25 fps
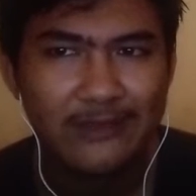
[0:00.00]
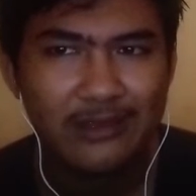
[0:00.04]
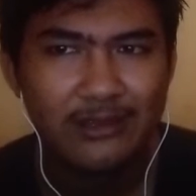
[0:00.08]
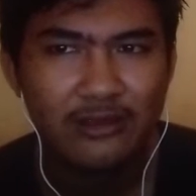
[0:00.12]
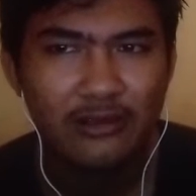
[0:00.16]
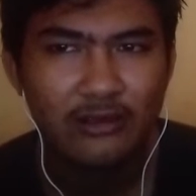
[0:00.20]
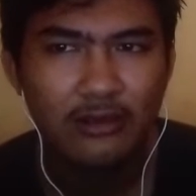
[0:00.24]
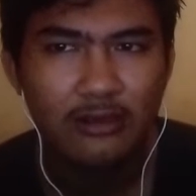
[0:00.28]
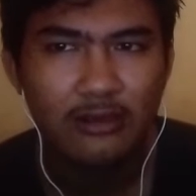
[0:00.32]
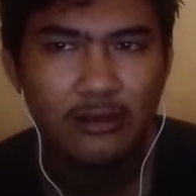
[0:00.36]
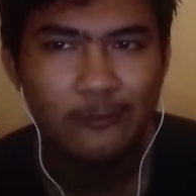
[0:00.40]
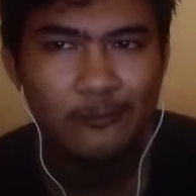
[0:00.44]

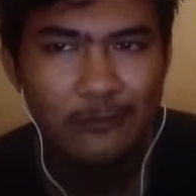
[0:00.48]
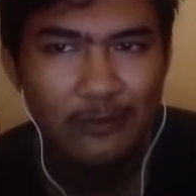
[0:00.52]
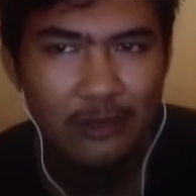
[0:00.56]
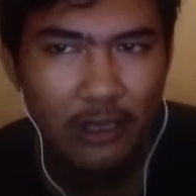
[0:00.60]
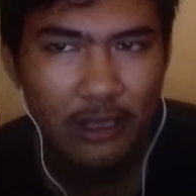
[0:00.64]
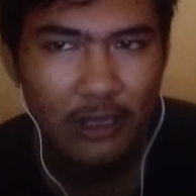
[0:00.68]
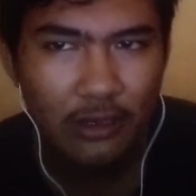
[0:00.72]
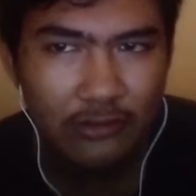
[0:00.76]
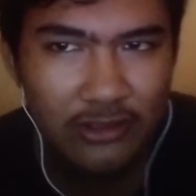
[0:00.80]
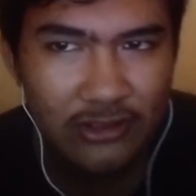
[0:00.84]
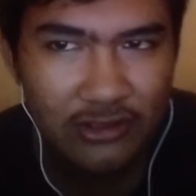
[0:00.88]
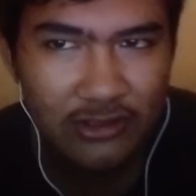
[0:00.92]
Without
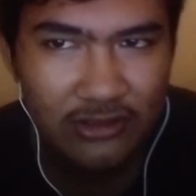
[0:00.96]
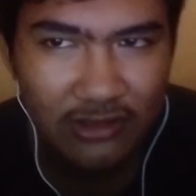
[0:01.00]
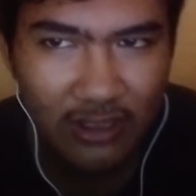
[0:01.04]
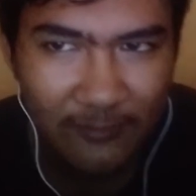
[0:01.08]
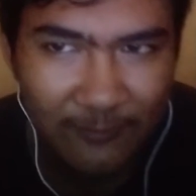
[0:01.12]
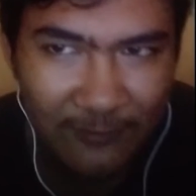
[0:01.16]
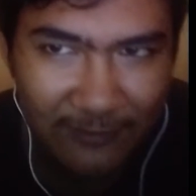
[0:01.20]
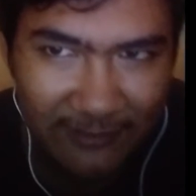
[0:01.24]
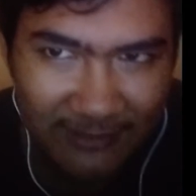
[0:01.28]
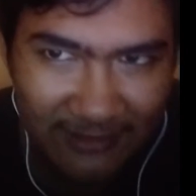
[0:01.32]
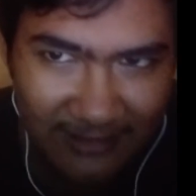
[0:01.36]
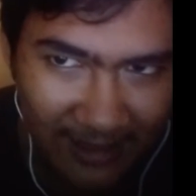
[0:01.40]

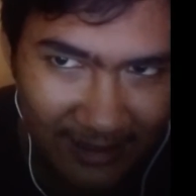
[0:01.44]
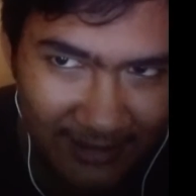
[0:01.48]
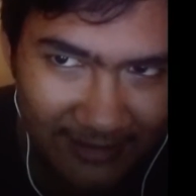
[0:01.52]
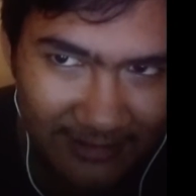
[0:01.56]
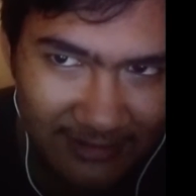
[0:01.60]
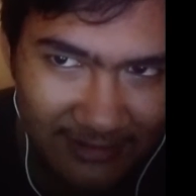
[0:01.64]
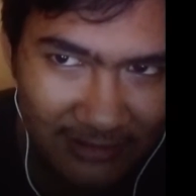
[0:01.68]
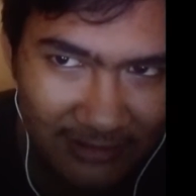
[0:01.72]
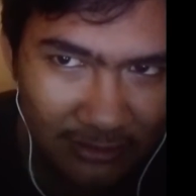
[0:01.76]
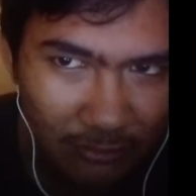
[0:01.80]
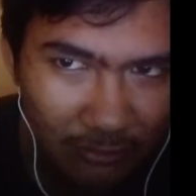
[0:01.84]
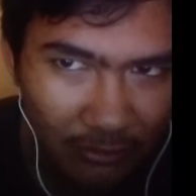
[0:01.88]
sufficient
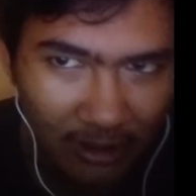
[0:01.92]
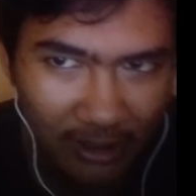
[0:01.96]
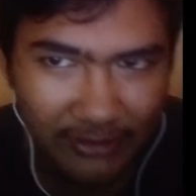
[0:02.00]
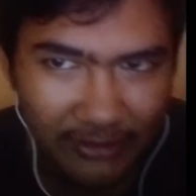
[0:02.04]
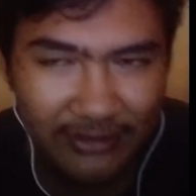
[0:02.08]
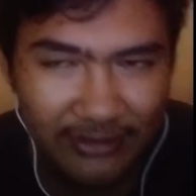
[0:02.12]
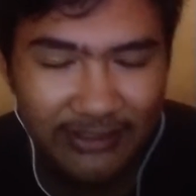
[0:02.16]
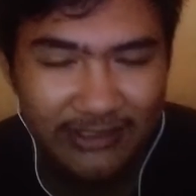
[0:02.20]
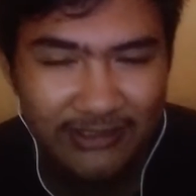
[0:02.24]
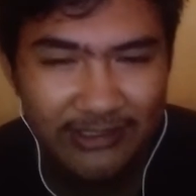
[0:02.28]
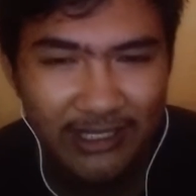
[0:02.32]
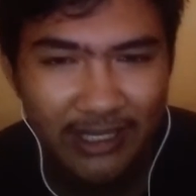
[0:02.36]
to
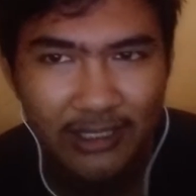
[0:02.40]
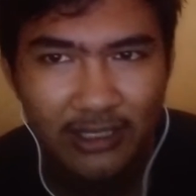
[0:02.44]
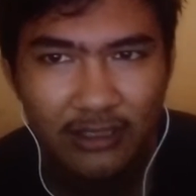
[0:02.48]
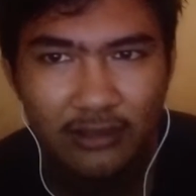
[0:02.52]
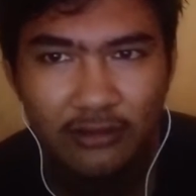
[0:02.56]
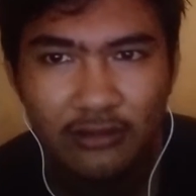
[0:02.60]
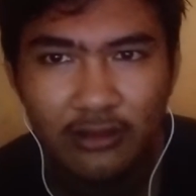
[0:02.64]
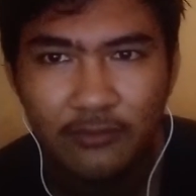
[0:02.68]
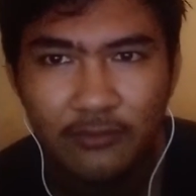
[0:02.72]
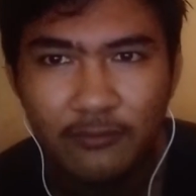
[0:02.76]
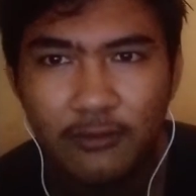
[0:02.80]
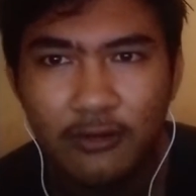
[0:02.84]
understanding the
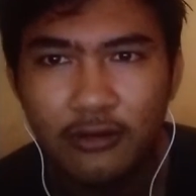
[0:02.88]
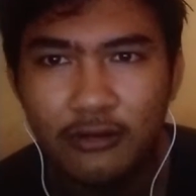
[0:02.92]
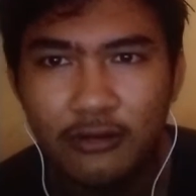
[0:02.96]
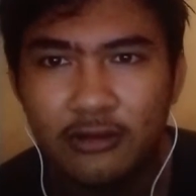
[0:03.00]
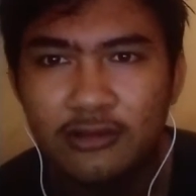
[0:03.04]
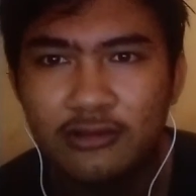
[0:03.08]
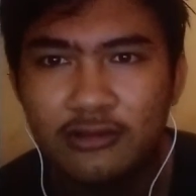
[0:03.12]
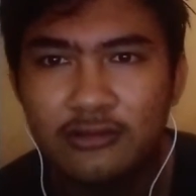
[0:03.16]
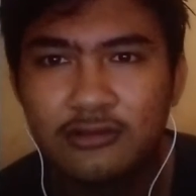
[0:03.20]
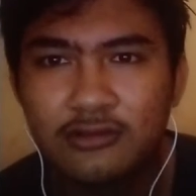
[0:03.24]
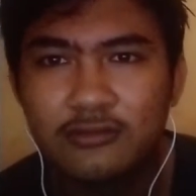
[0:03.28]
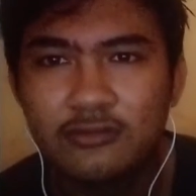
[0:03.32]

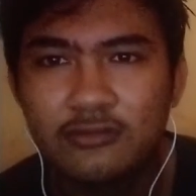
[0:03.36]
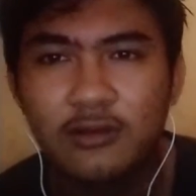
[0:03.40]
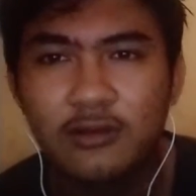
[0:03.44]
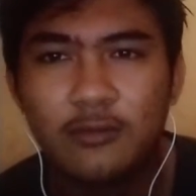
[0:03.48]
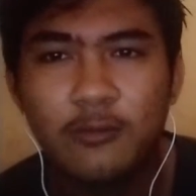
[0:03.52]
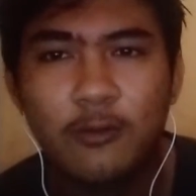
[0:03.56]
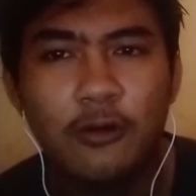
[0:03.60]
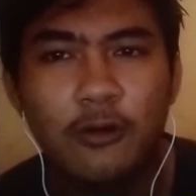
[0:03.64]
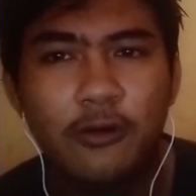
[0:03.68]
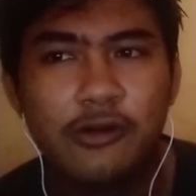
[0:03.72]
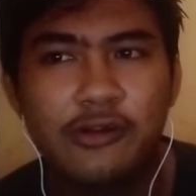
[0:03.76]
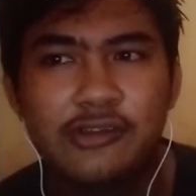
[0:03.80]

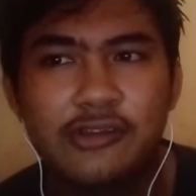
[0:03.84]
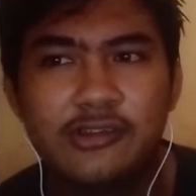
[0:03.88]
words,